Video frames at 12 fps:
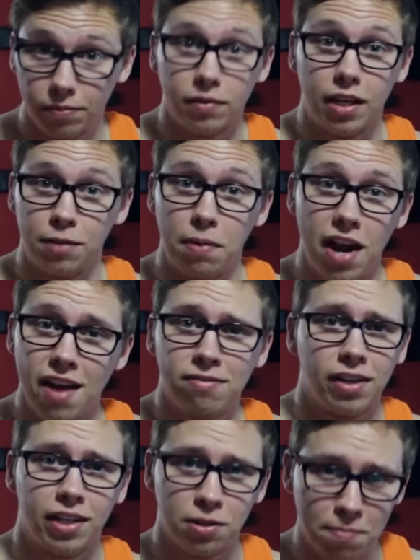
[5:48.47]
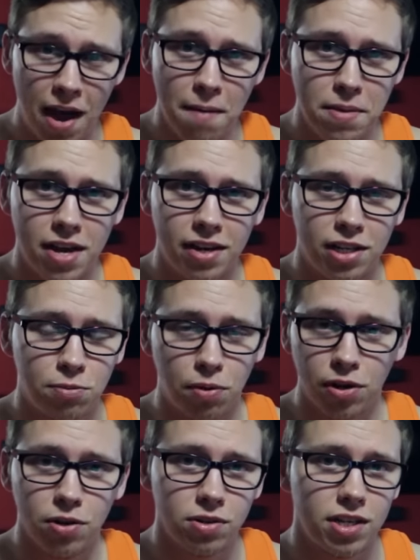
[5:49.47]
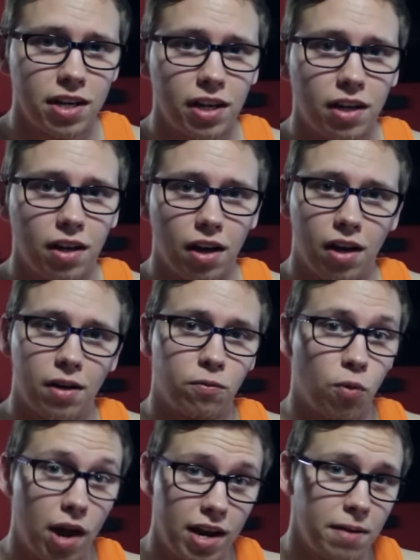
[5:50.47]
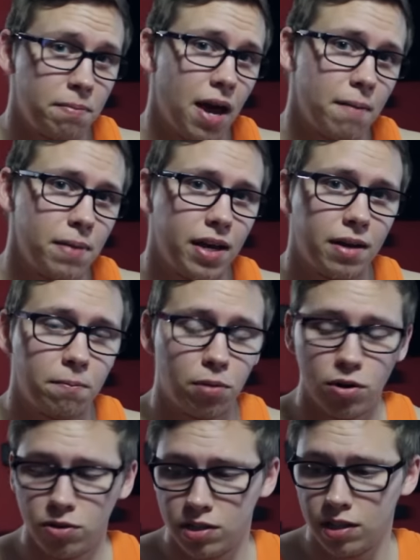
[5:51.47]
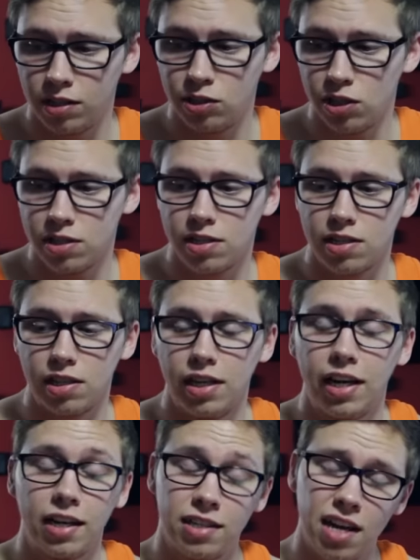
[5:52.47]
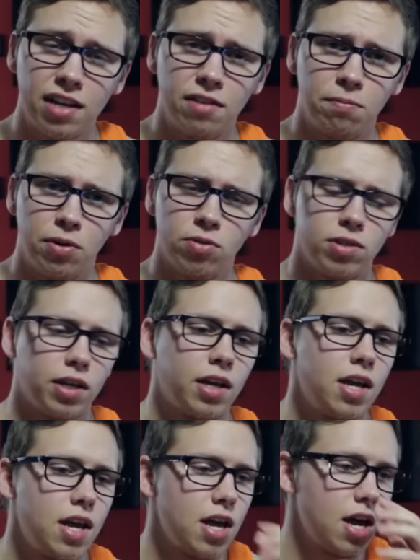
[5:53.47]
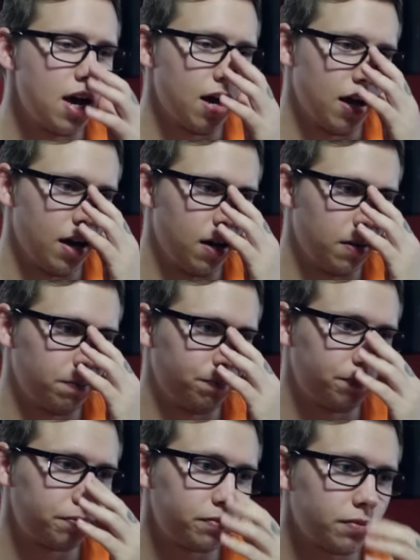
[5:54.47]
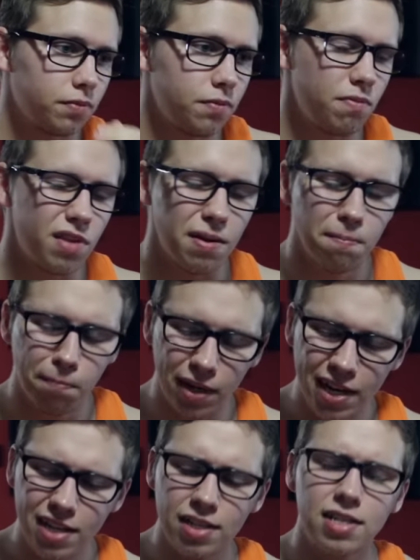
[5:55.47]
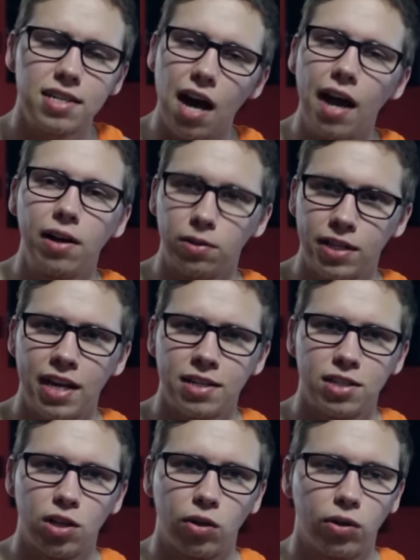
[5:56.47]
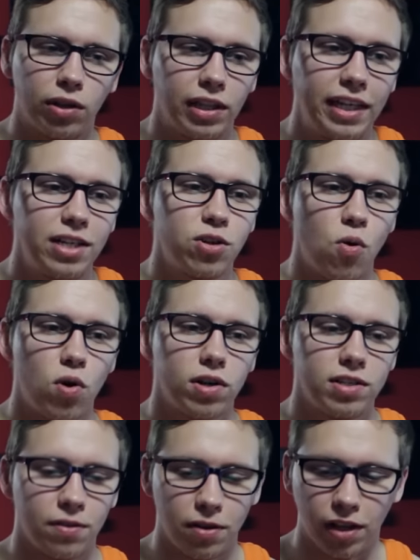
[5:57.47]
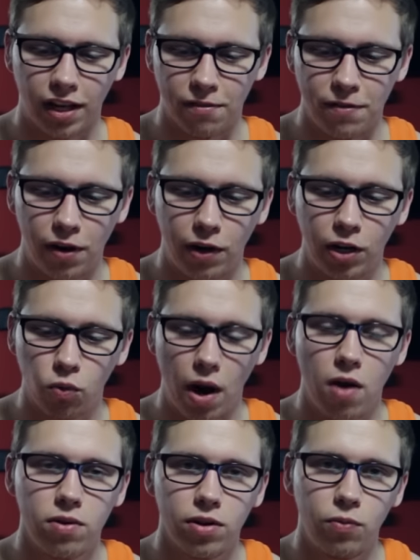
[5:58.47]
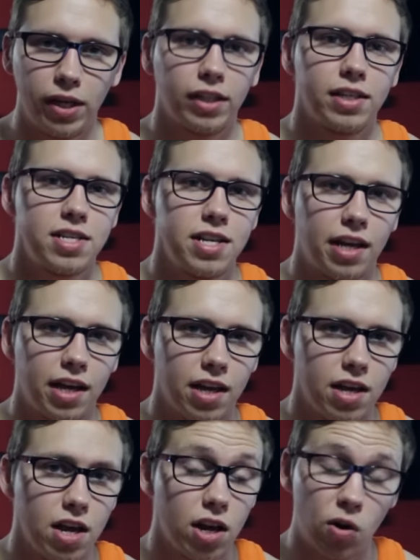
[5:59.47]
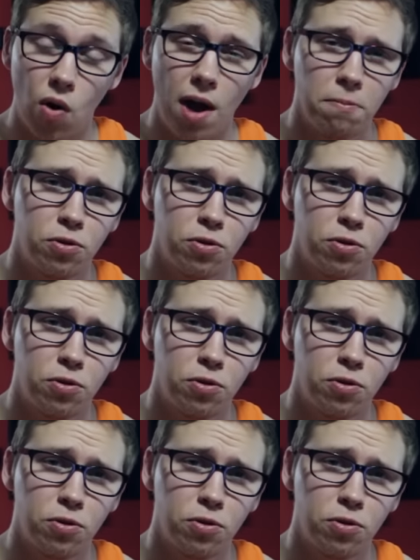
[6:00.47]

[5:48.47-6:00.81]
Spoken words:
it's Ben Affleck. It's Batman. He's producing, writing Batman, producing Justice League, executive producing. But his style tends to lean towards like a very grounded, realistic crime